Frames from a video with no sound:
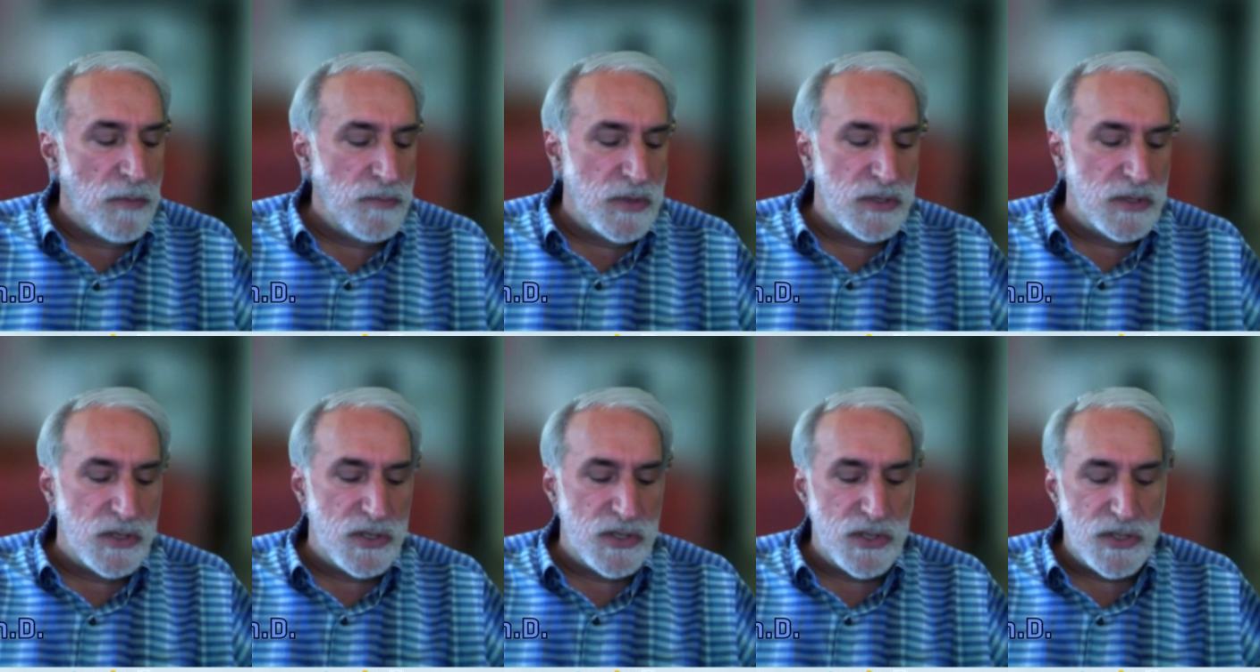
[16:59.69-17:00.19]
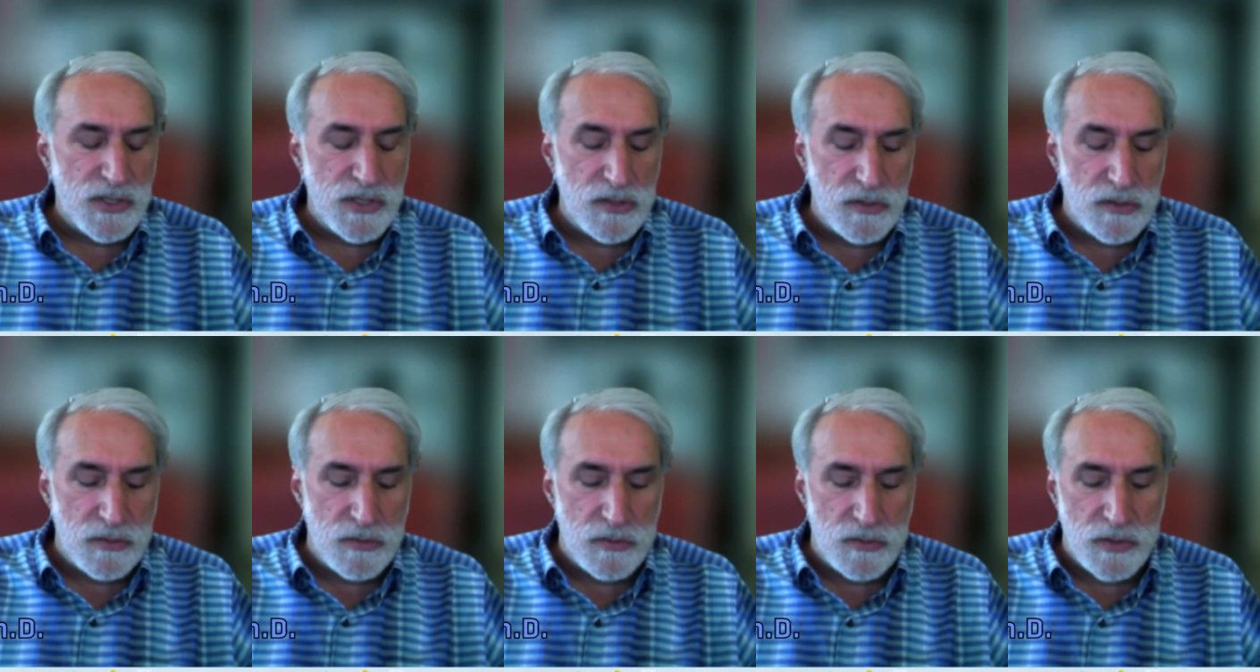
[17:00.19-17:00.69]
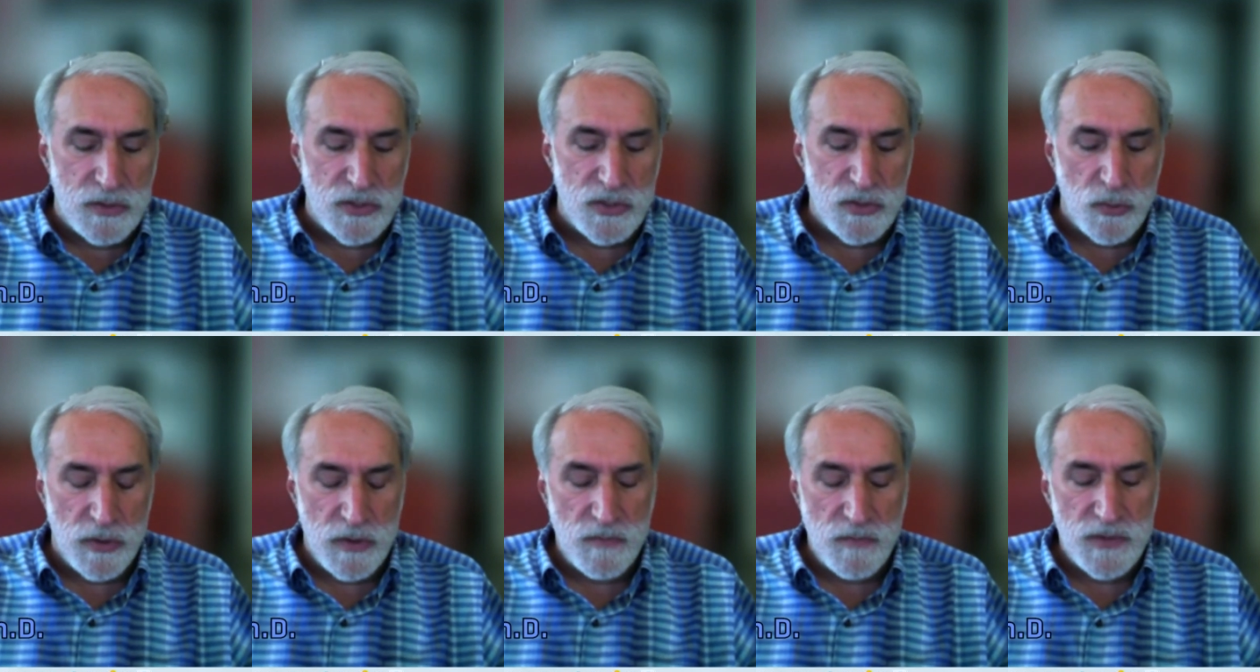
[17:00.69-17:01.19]
this is
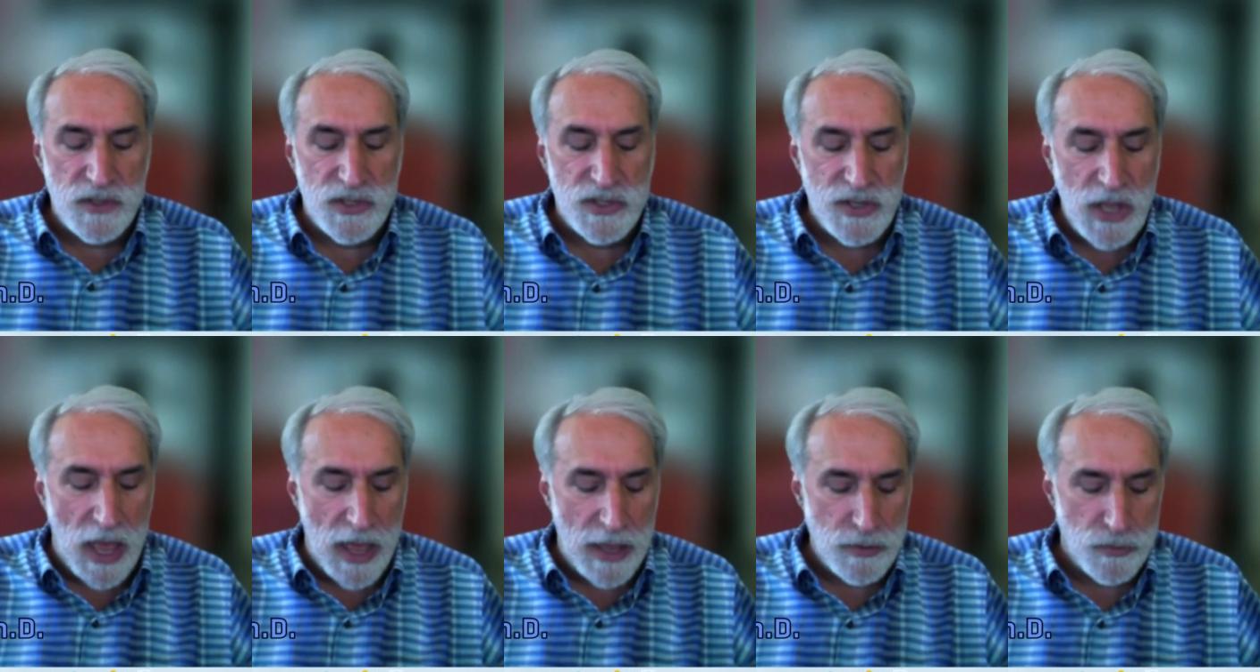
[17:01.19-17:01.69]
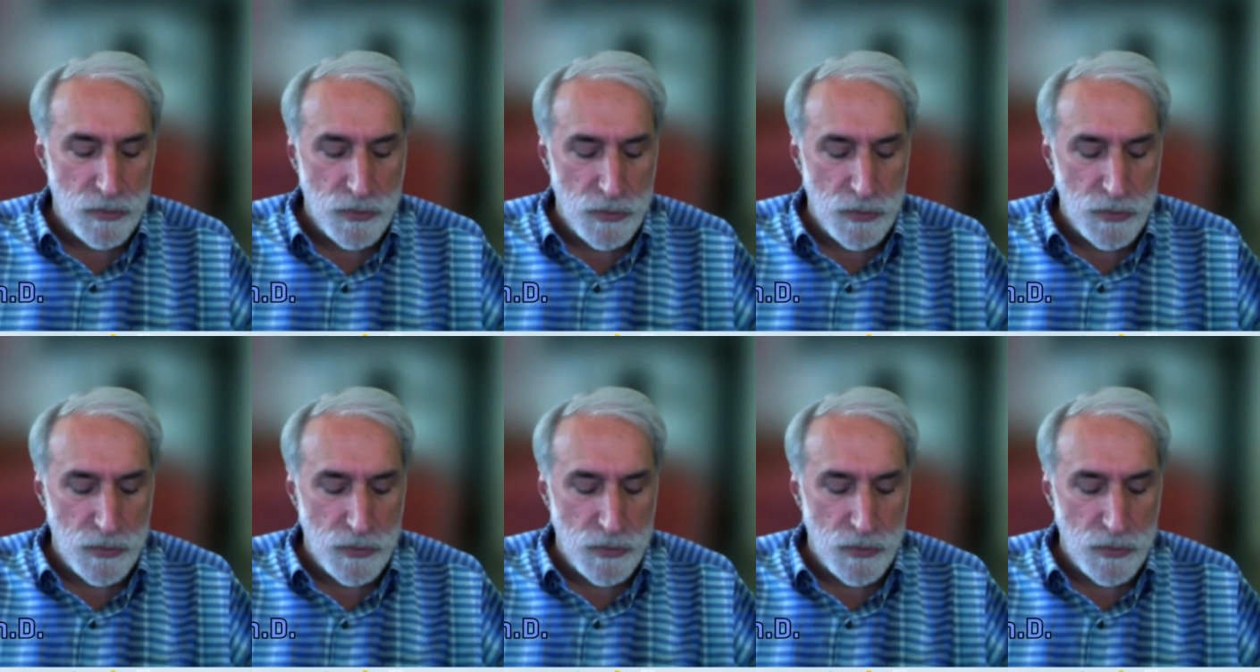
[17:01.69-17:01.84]
sort of the sad